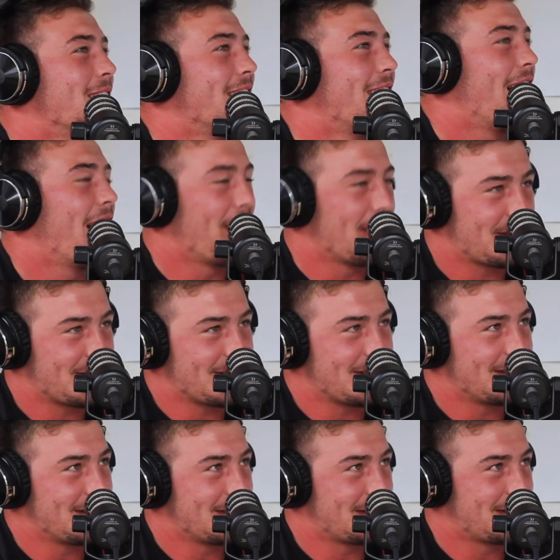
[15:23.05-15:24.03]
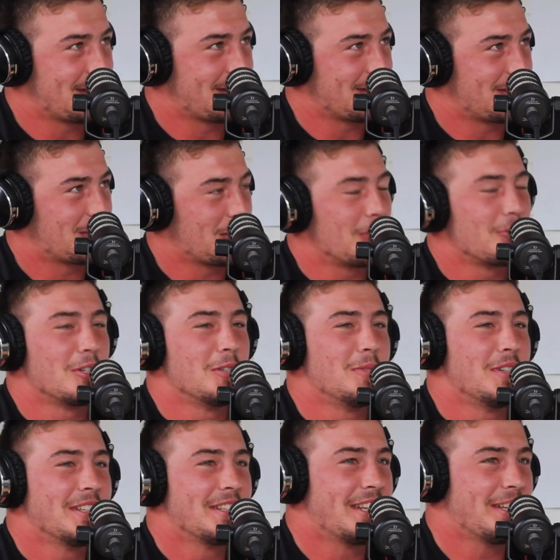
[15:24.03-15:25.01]
This is a true rumour.
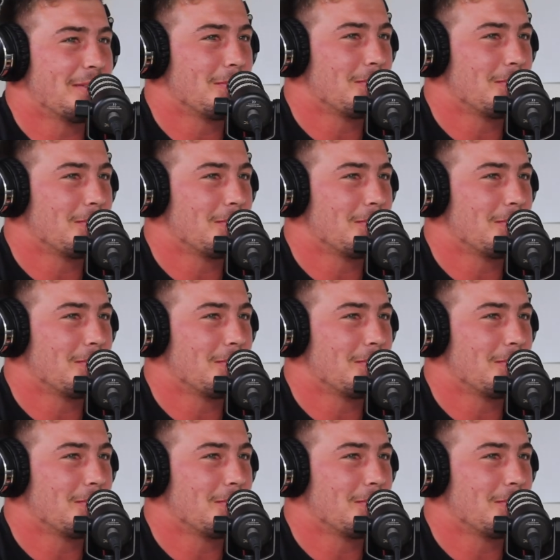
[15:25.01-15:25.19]
Yep.